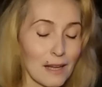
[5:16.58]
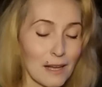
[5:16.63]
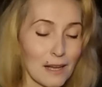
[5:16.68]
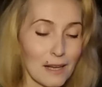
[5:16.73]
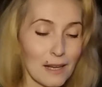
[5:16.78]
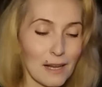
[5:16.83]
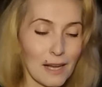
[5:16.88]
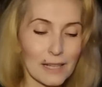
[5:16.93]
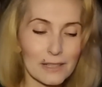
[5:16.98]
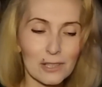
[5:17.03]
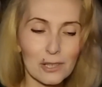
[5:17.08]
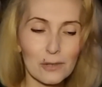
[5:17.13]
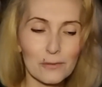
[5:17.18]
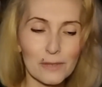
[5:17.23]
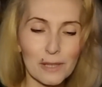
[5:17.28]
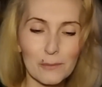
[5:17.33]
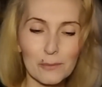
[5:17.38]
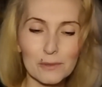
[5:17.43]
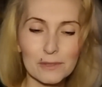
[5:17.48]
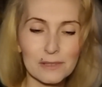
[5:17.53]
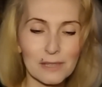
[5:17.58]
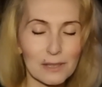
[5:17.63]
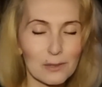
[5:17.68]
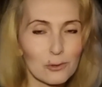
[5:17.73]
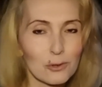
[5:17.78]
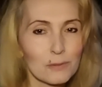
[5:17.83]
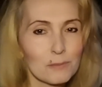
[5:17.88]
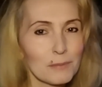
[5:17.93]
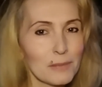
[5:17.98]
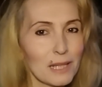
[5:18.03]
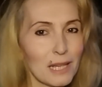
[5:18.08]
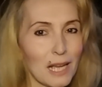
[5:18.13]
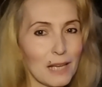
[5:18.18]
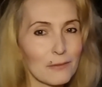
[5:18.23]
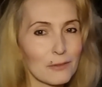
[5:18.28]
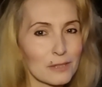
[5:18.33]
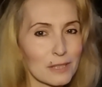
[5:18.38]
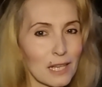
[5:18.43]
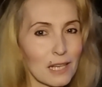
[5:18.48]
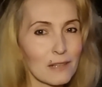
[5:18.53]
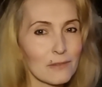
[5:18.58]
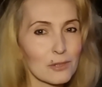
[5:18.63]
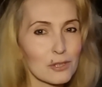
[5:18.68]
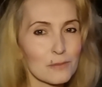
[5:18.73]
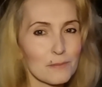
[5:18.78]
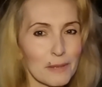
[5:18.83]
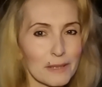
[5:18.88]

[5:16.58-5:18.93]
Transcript: I don't know if that was, I couldn't be live on television,